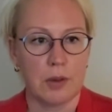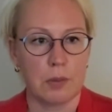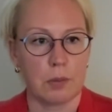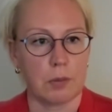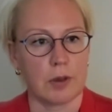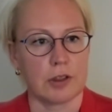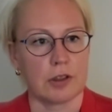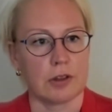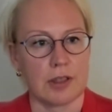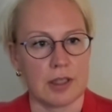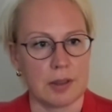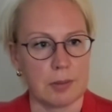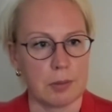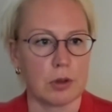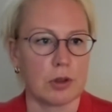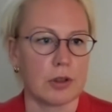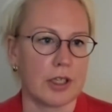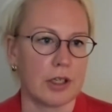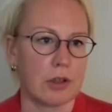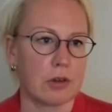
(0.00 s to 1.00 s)
whether the
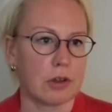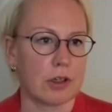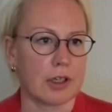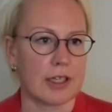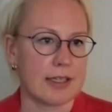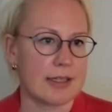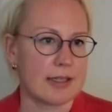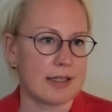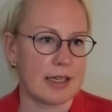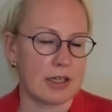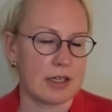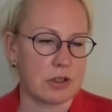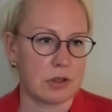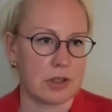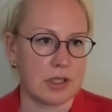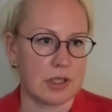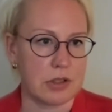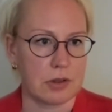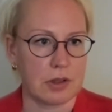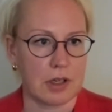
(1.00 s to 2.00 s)
employing organization
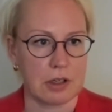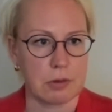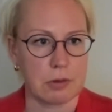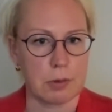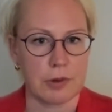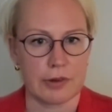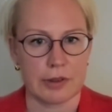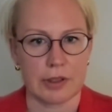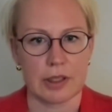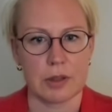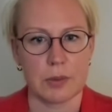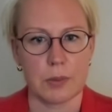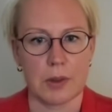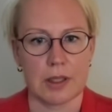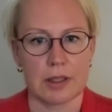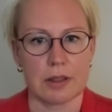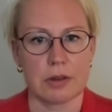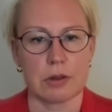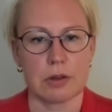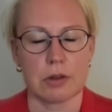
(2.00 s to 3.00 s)
is an entrepreneurial
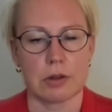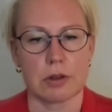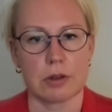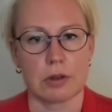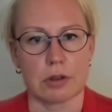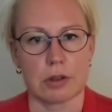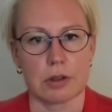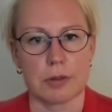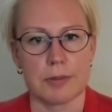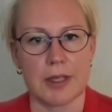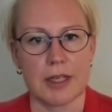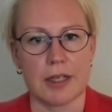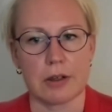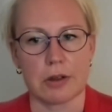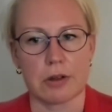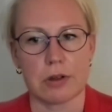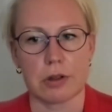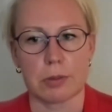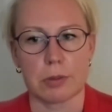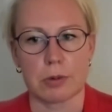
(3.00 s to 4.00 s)
one or a bigger
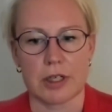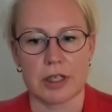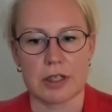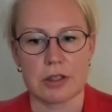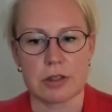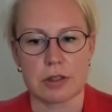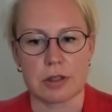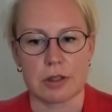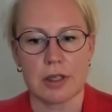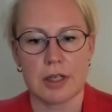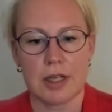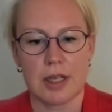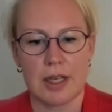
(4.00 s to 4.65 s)
corporation.